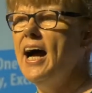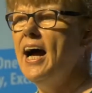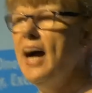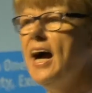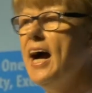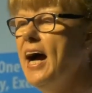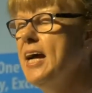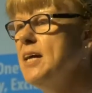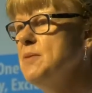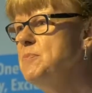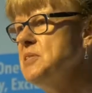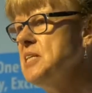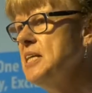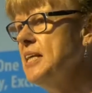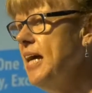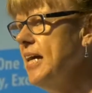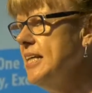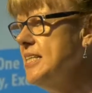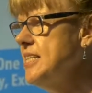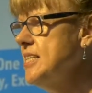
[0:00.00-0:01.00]
I am
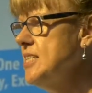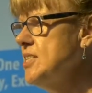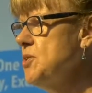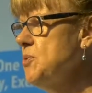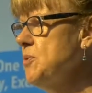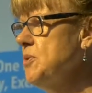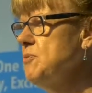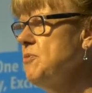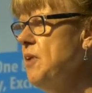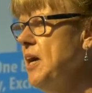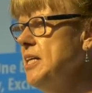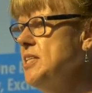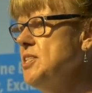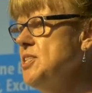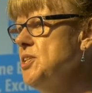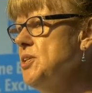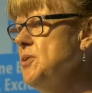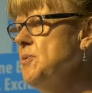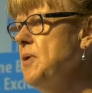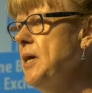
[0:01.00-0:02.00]
delighted to invite
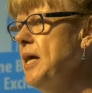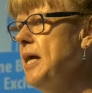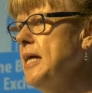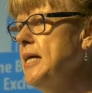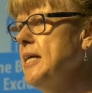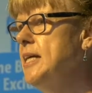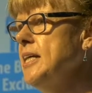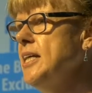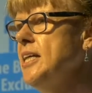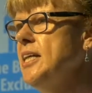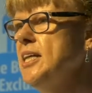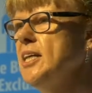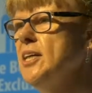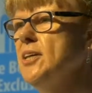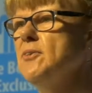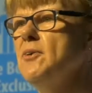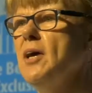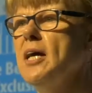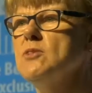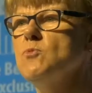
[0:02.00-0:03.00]
you
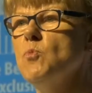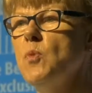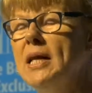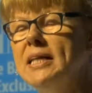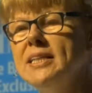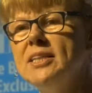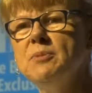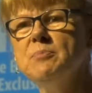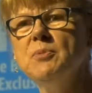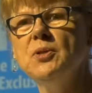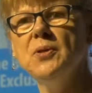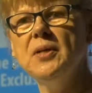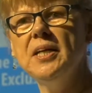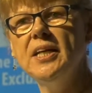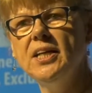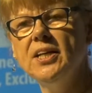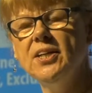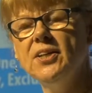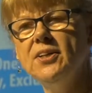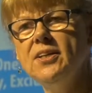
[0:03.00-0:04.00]
here and welcome you
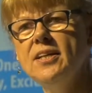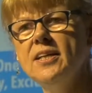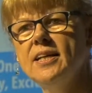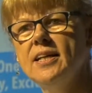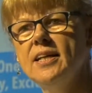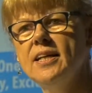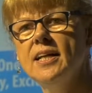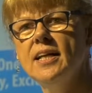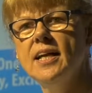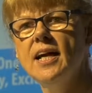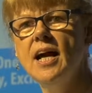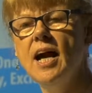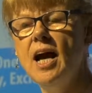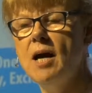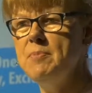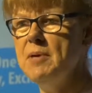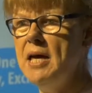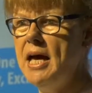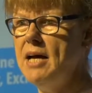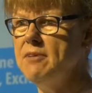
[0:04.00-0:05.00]
here on
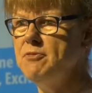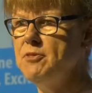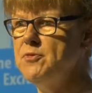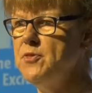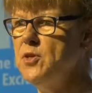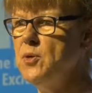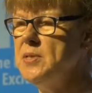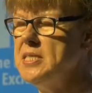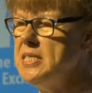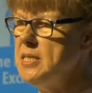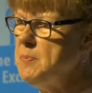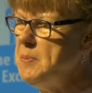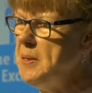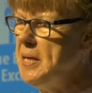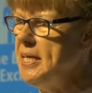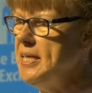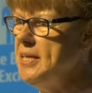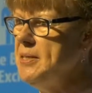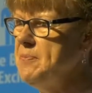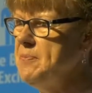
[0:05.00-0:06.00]
behalf of UNDP.